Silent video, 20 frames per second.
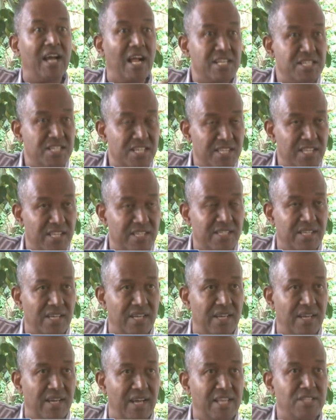culture that
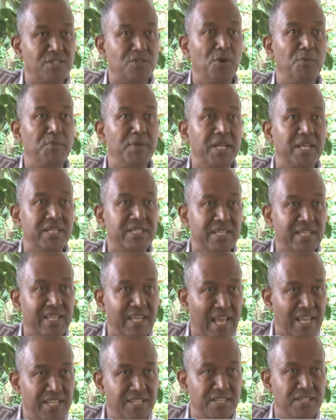has dominated
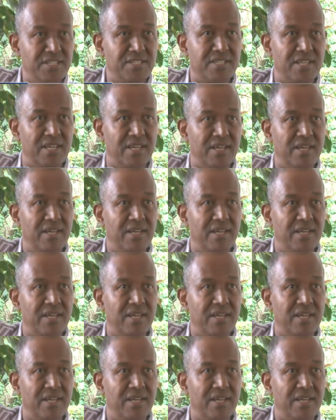Kenya's